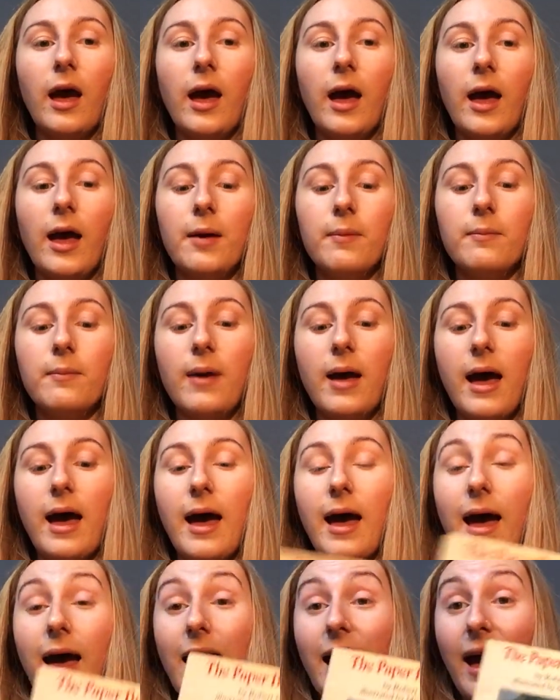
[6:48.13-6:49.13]

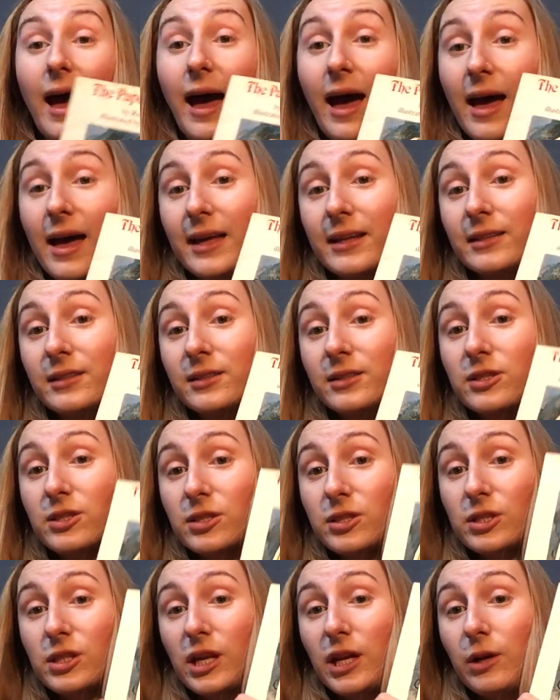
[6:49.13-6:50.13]
and
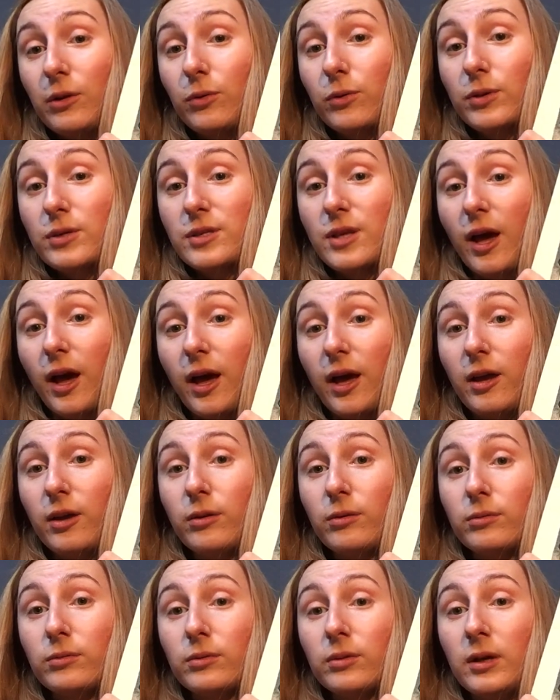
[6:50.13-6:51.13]
she
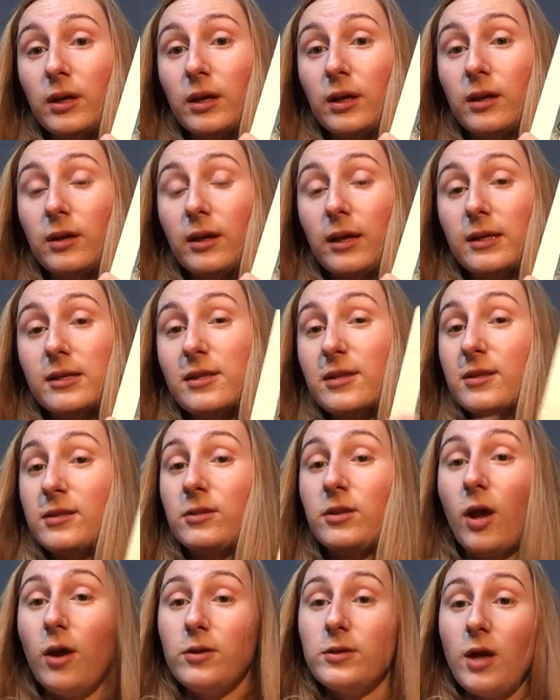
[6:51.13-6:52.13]
also
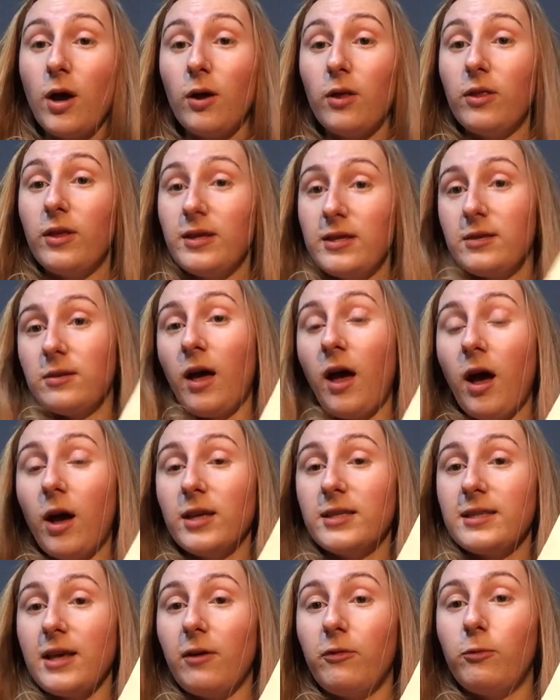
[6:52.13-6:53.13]
knows her
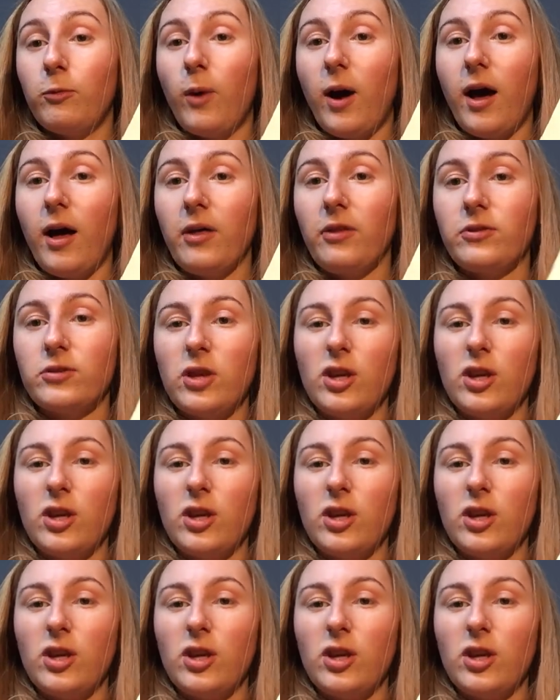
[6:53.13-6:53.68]
self-worth.